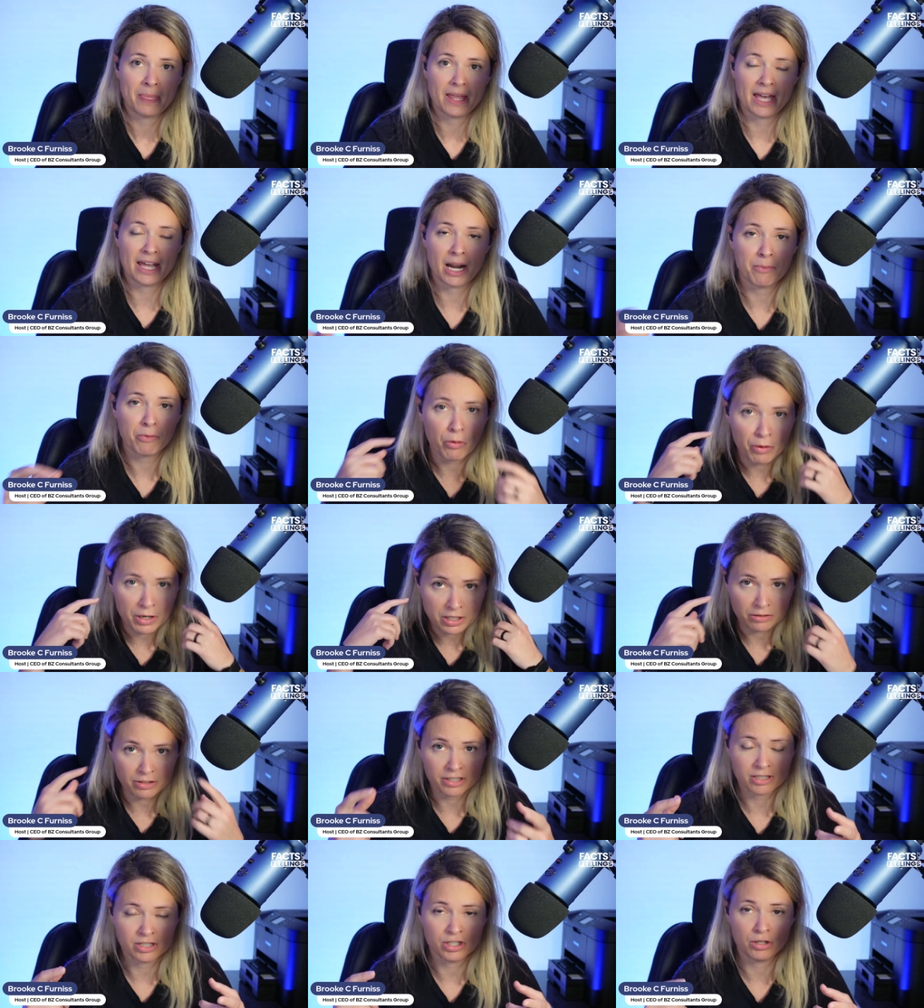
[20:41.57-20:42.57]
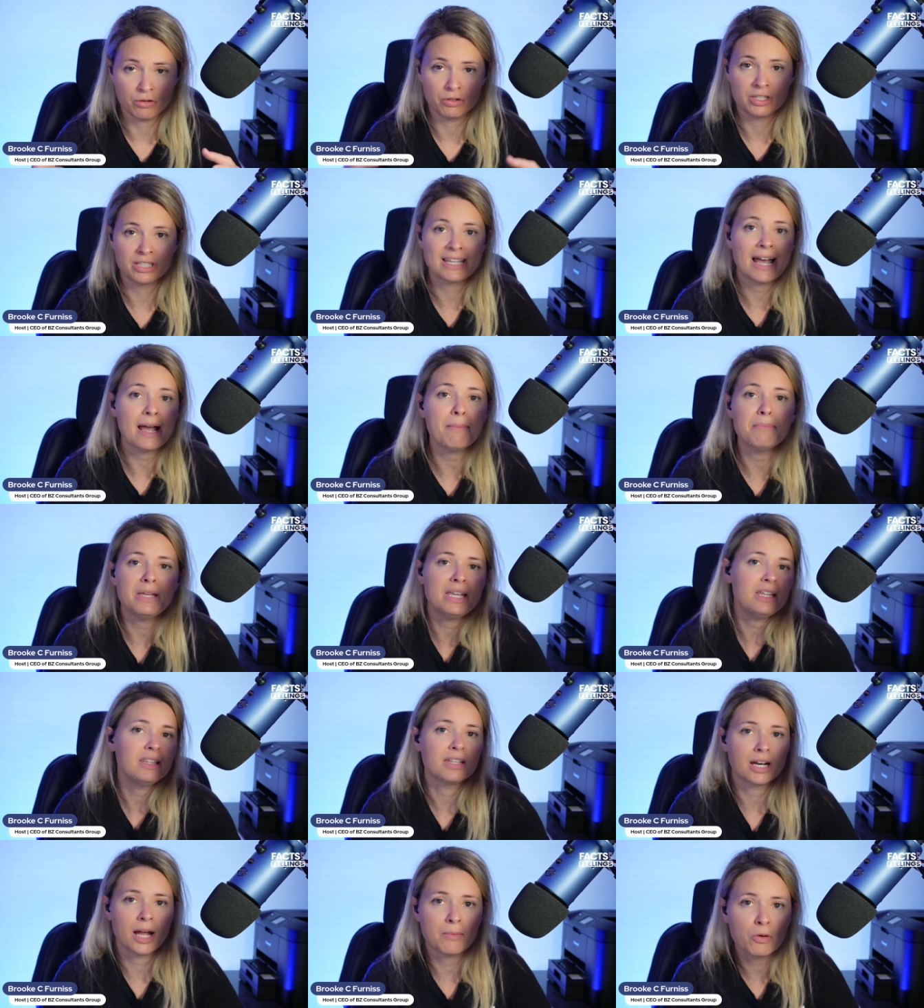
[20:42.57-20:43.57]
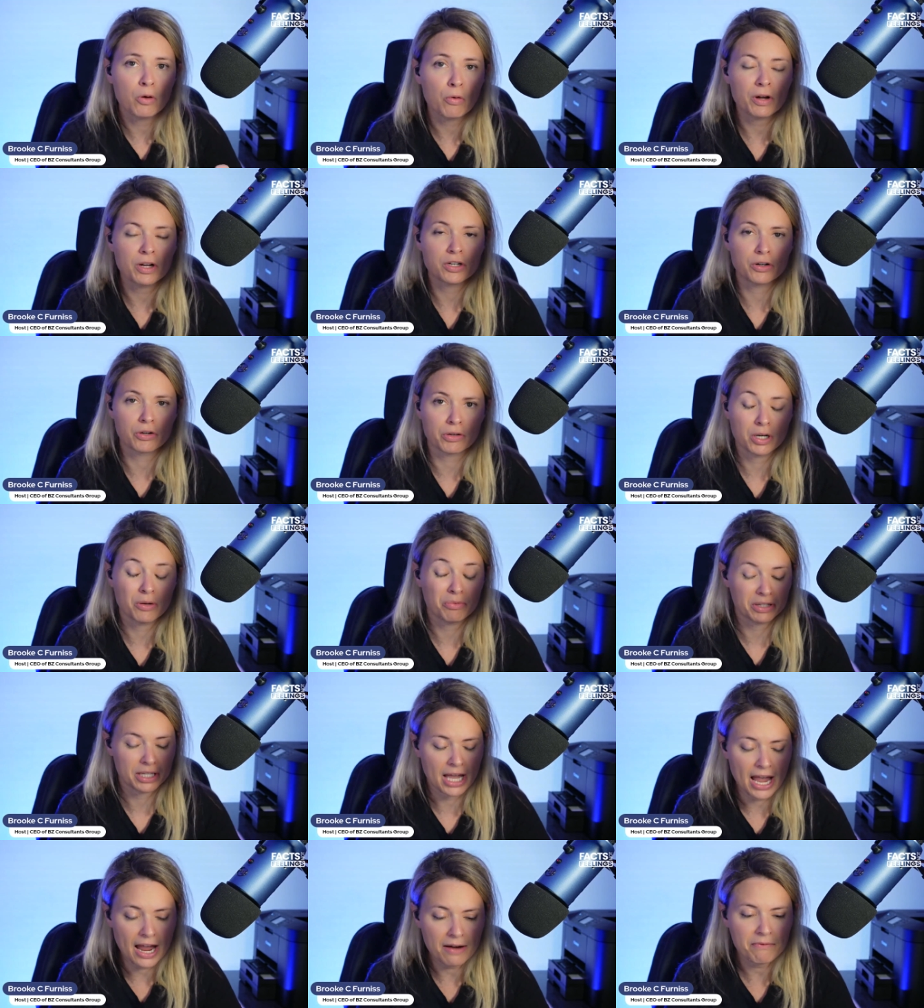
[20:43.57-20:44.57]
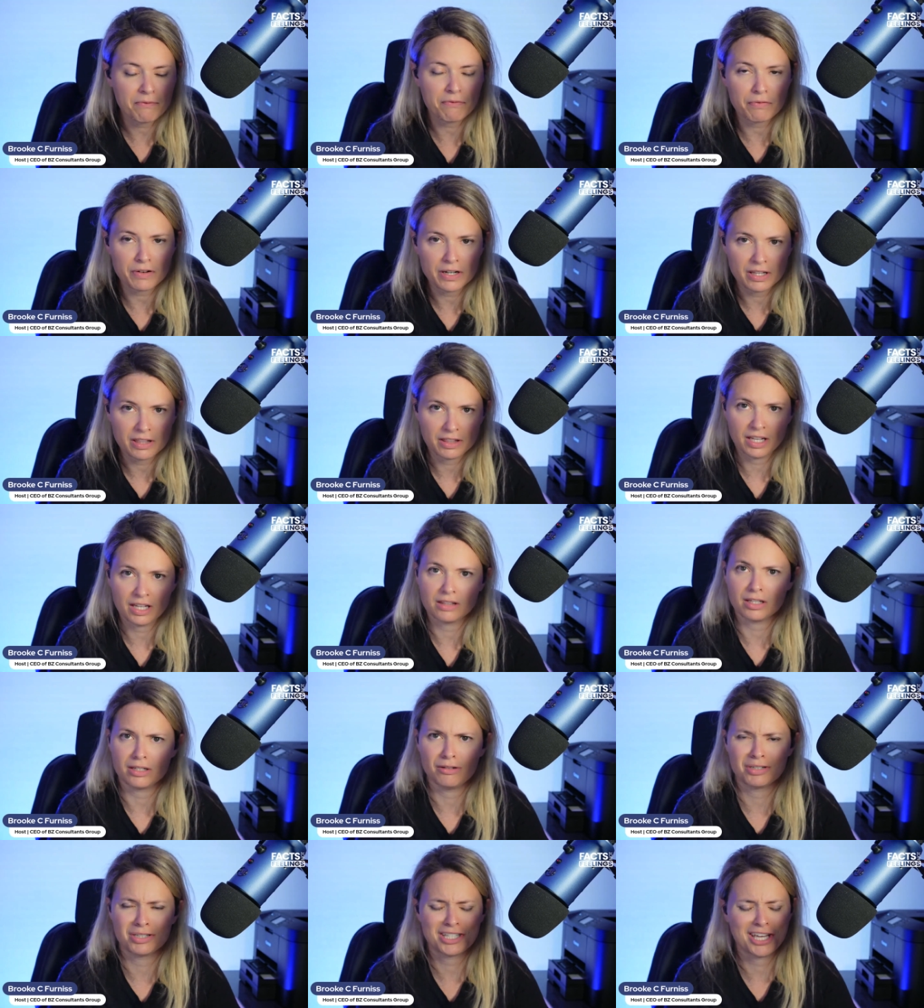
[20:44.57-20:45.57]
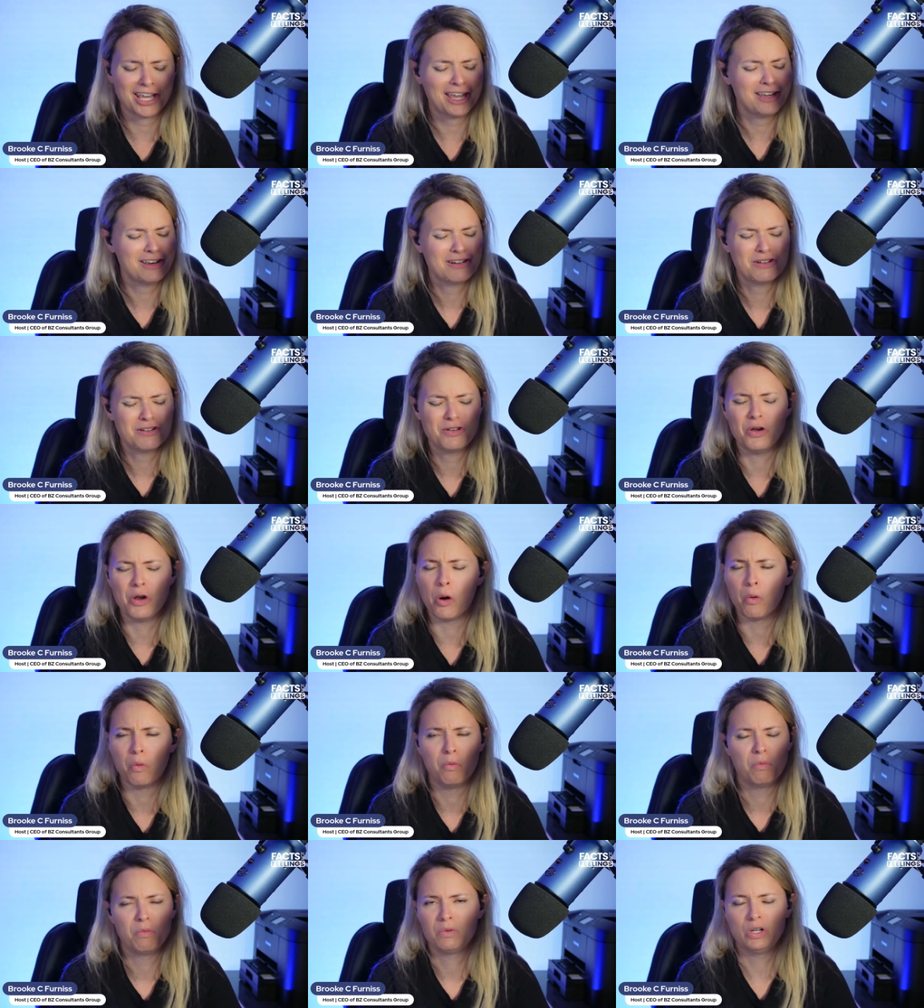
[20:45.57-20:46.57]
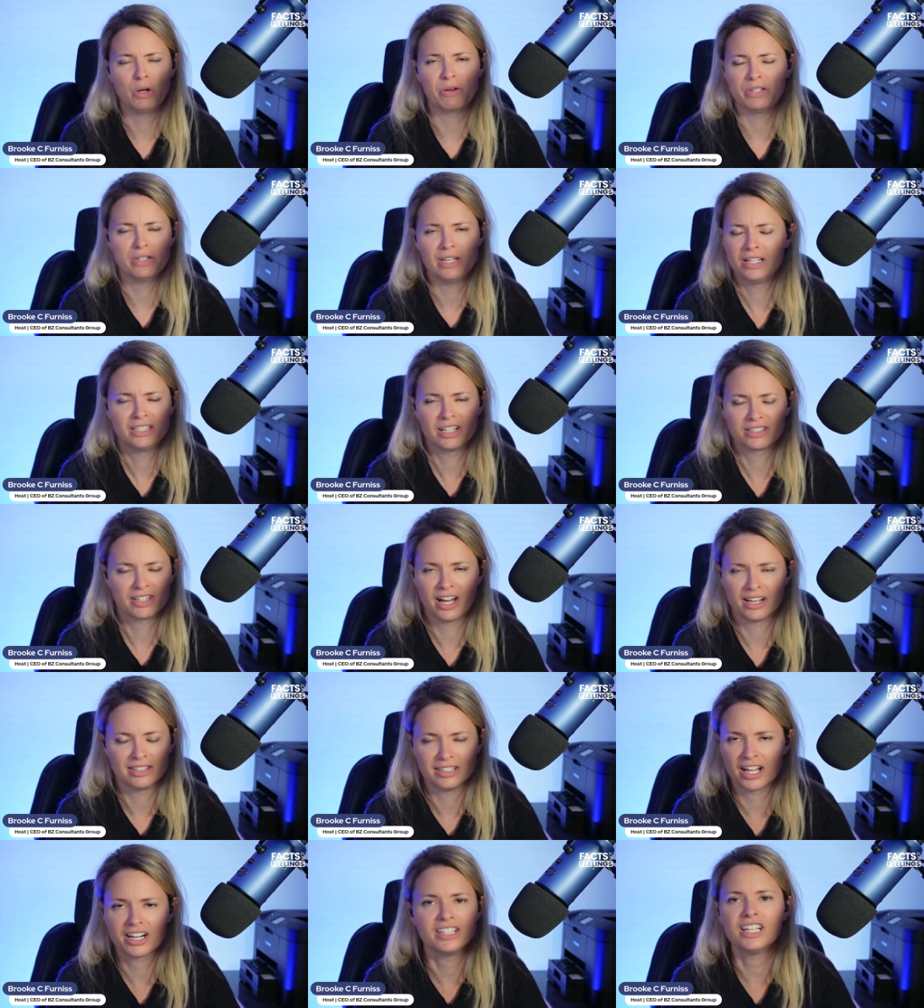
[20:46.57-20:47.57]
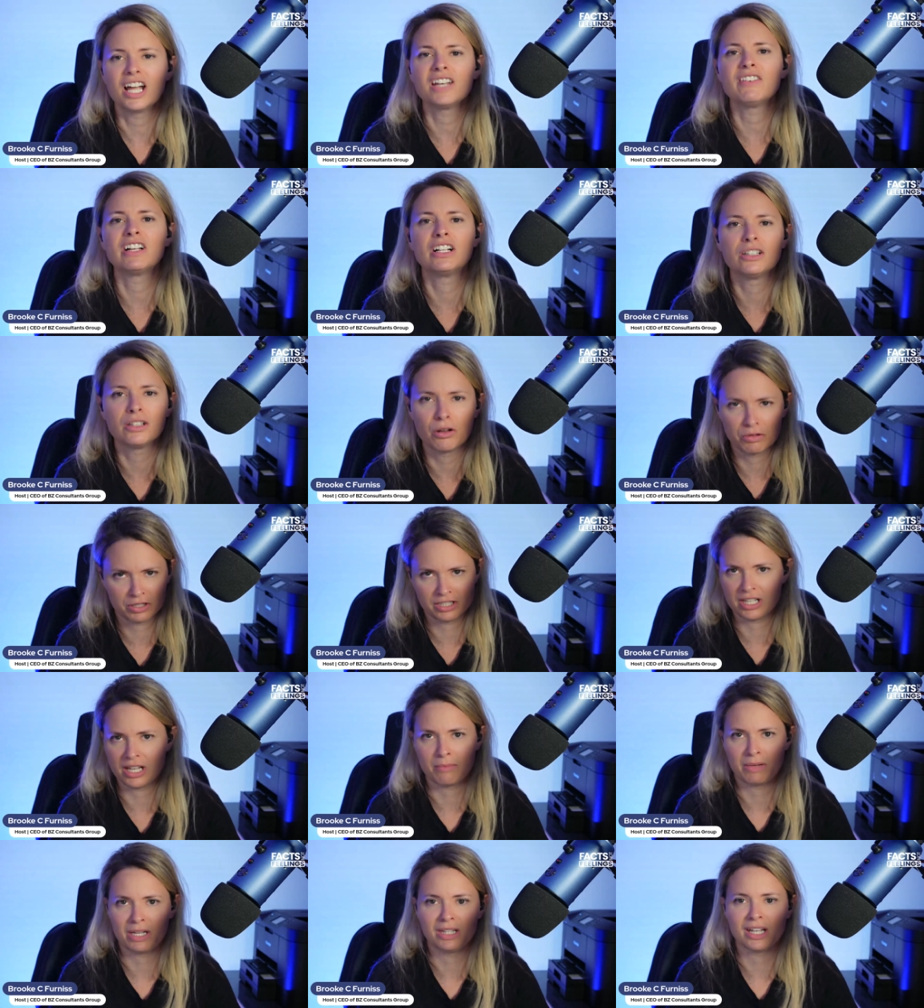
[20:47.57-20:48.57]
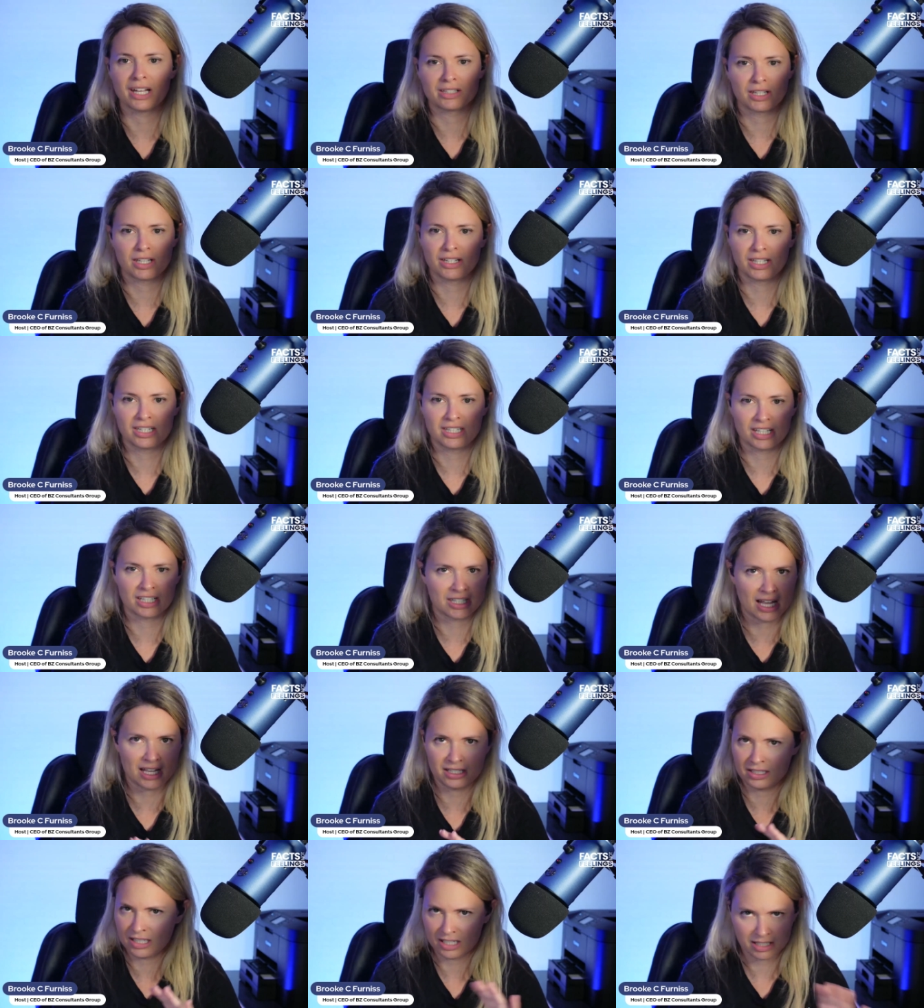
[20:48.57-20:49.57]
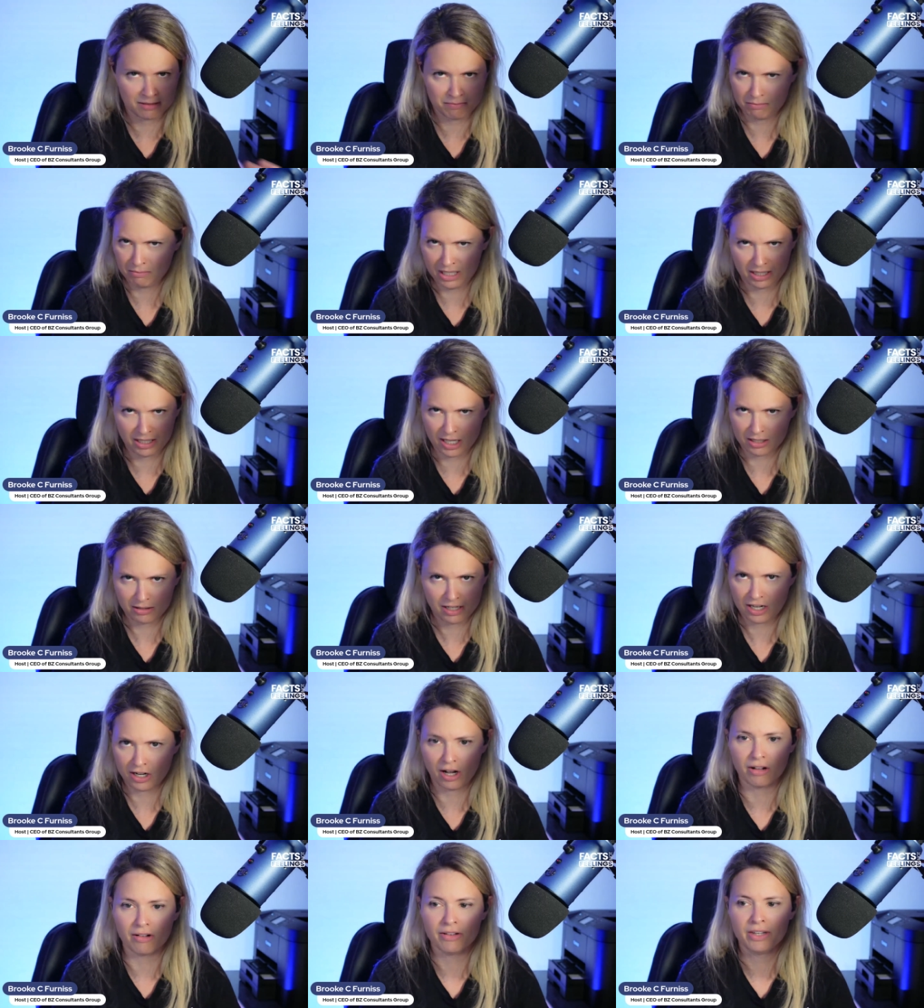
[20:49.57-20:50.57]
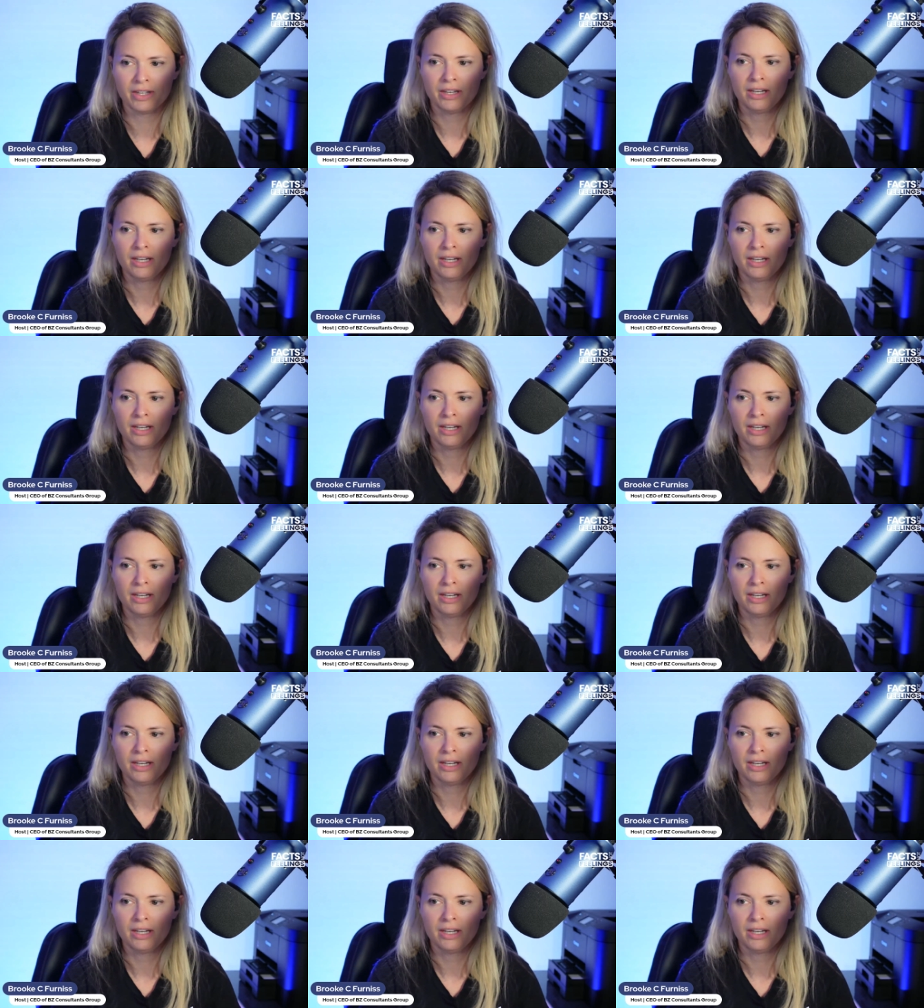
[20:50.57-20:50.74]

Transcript: And I'm going to listen to you. Does that mean that I'm going to agree with everything that you say? No, no, it does not. Not even close does that mean that. It doesn't mean that at all.